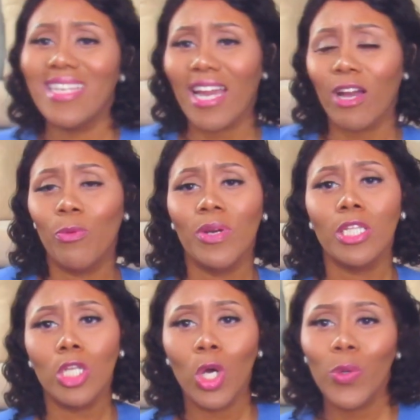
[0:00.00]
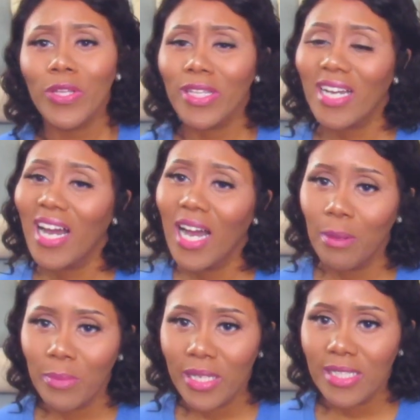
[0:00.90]
down below in the
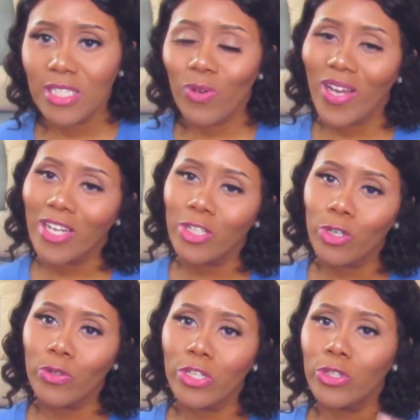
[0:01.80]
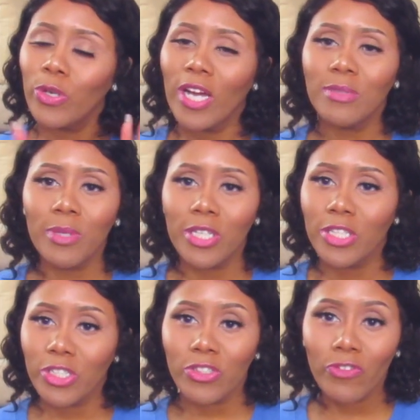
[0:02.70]
comments so I can know that you guys made
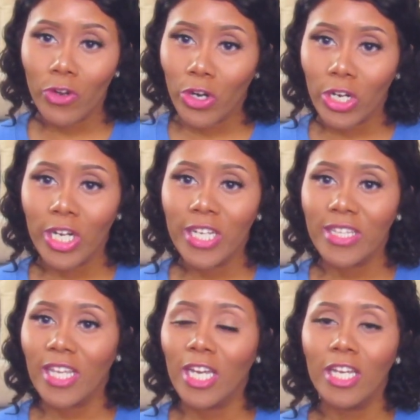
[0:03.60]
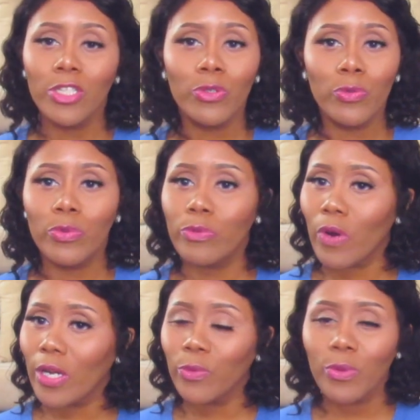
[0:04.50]
it this far and that you were
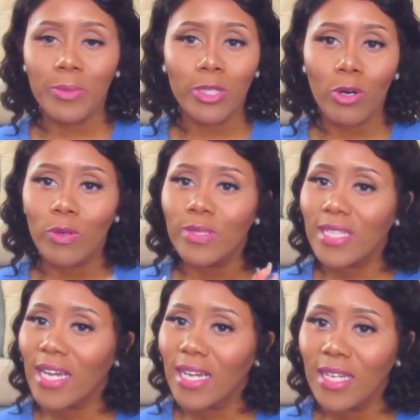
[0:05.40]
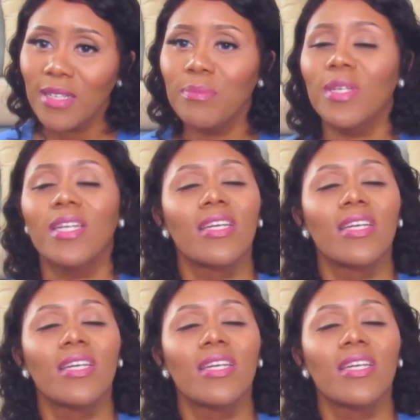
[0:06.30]
rocking with me the whole time.